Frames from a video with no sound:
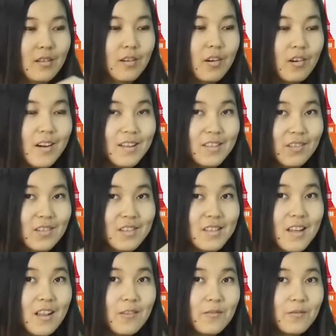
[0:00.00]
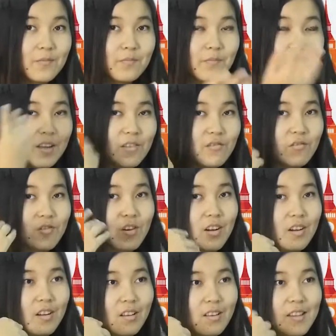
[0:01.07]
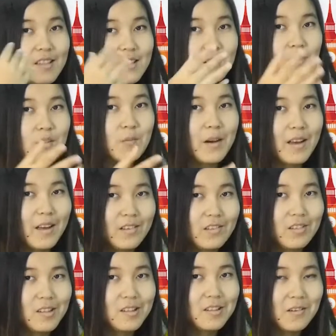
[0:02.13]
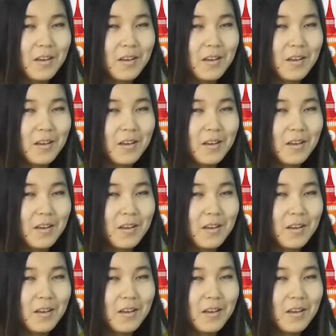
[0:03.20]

correct yourself and listen to my answers,